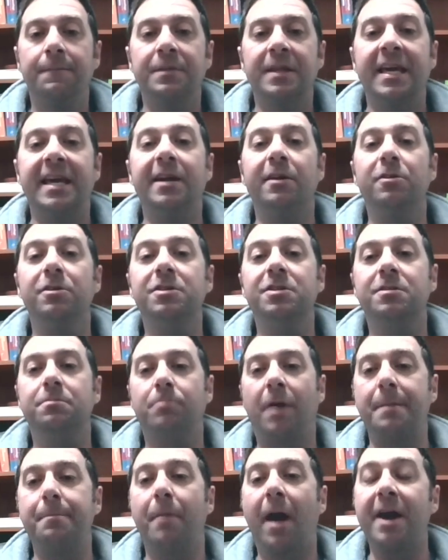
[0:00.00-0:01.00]
Here's
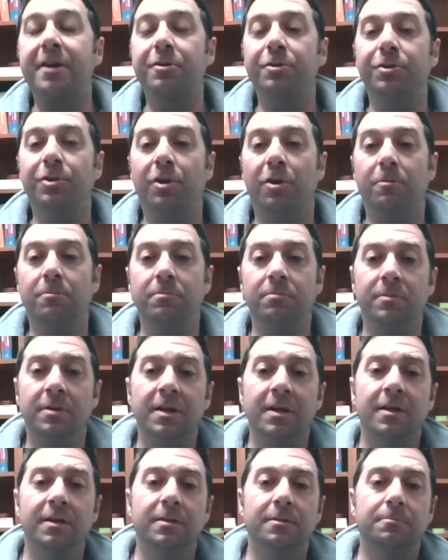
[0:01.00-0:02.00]
my microderm.
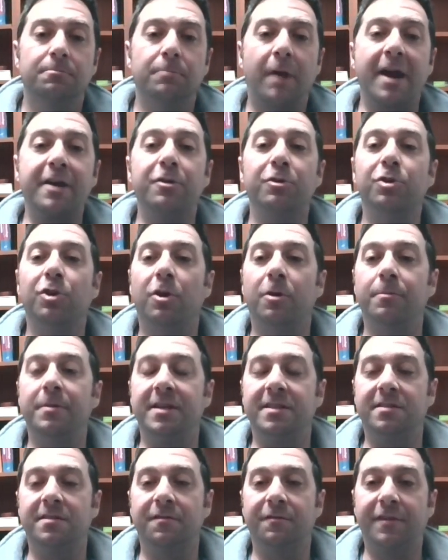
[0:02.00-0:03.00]
Microderm
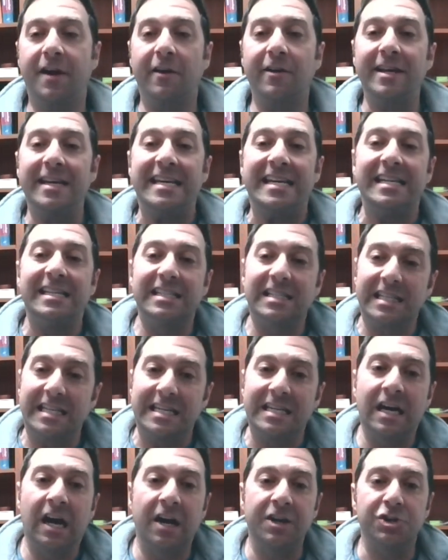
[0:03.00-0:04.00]
is very
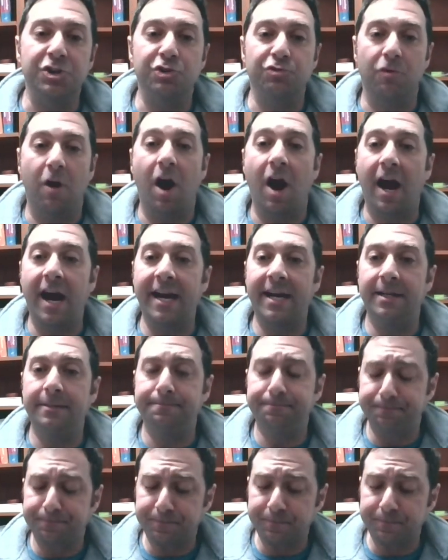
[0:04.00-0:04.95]
easily cut dry.